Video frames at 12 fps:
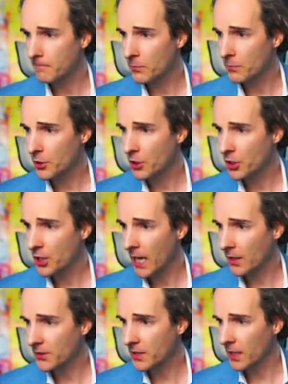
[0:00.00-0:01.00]

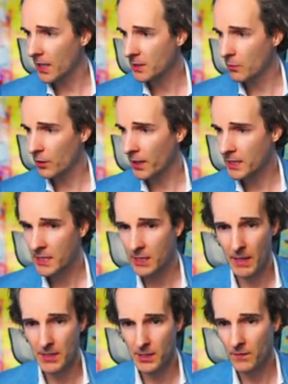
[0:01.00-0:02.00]
shelter is more
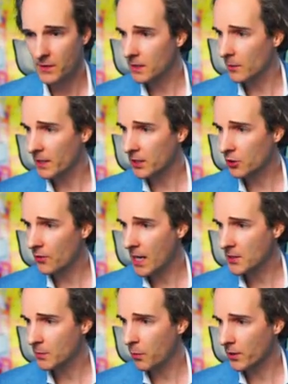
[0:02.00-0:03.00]
expensive still. But
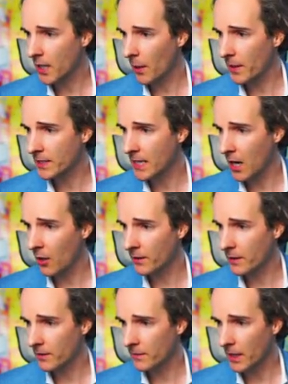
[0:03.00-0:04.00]
transport coming
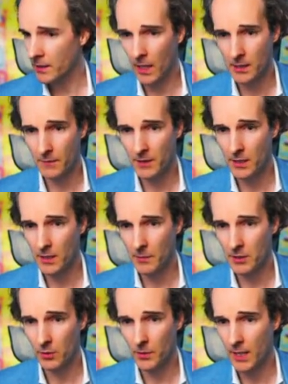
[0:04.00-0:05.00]
down, that has obviously
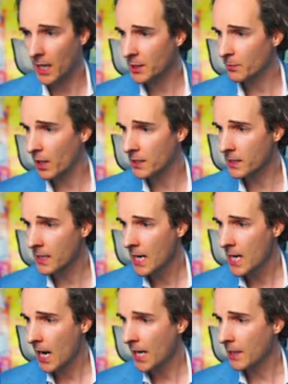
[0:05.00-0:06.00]
something to do with gas prices,
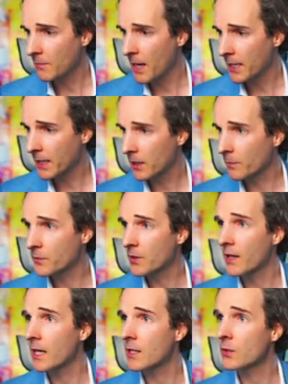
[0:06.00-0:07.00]
and then medical
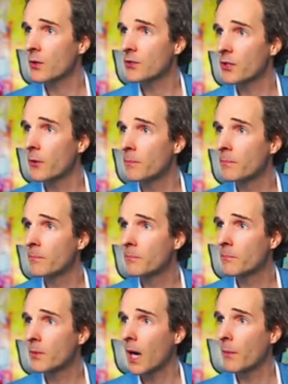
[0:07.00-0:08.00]
things also
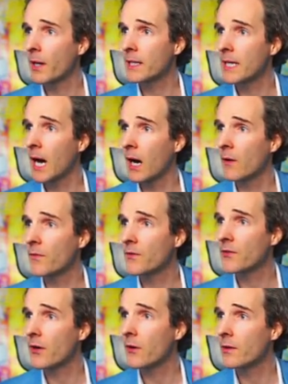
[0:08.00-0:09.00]
coming down.
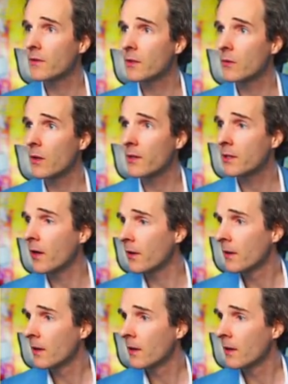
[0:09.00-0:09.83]
So if you are, you know,